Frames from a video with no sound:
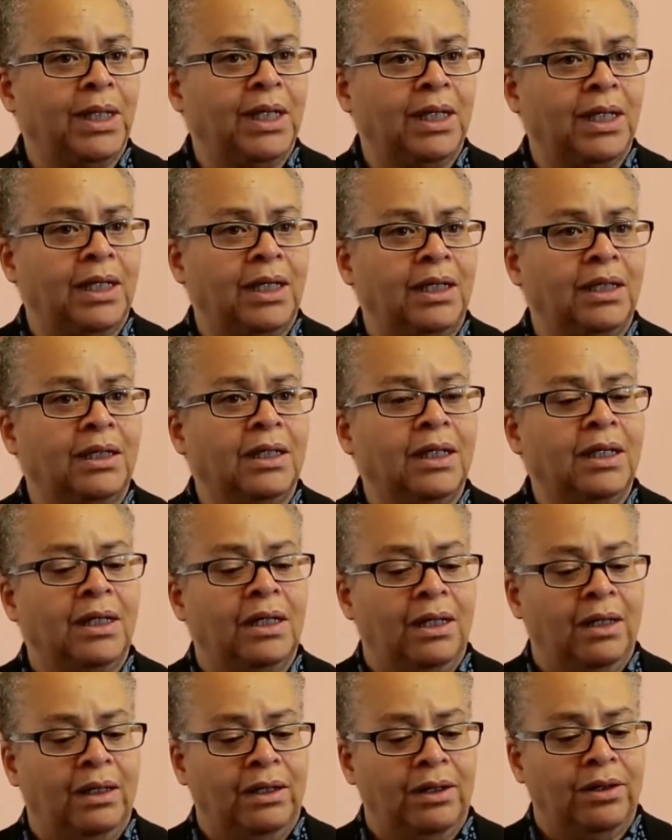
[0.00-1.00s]
and
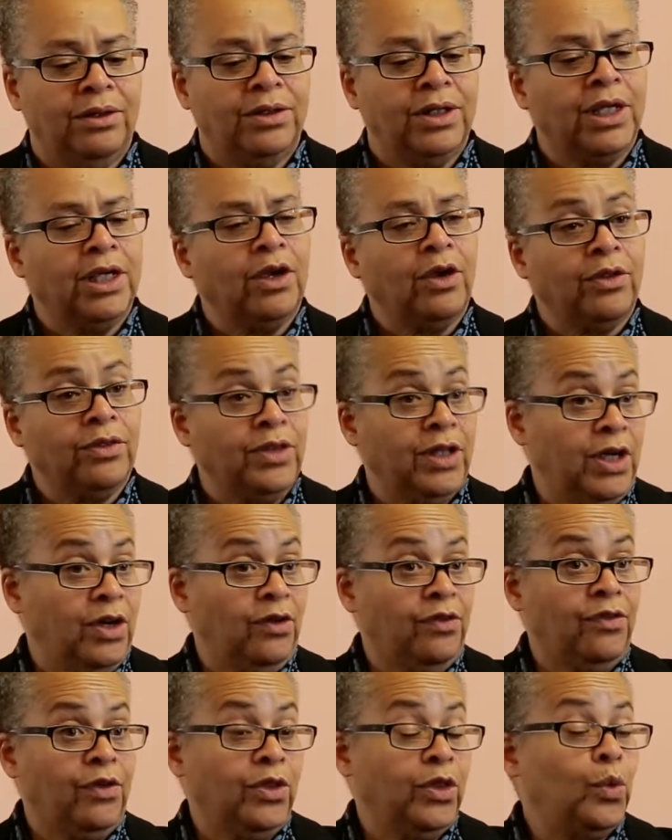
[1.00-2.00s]
they are there
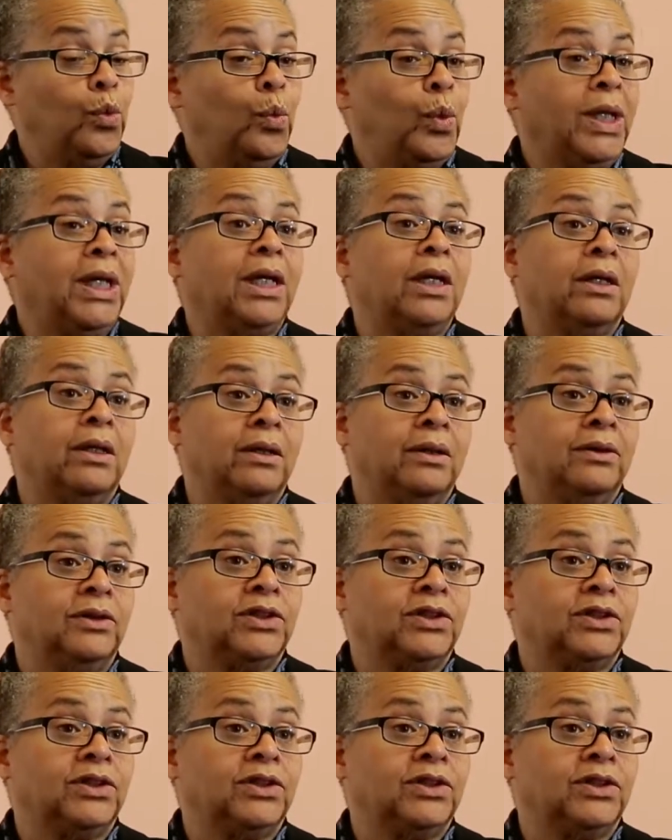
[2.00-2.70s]
for the week.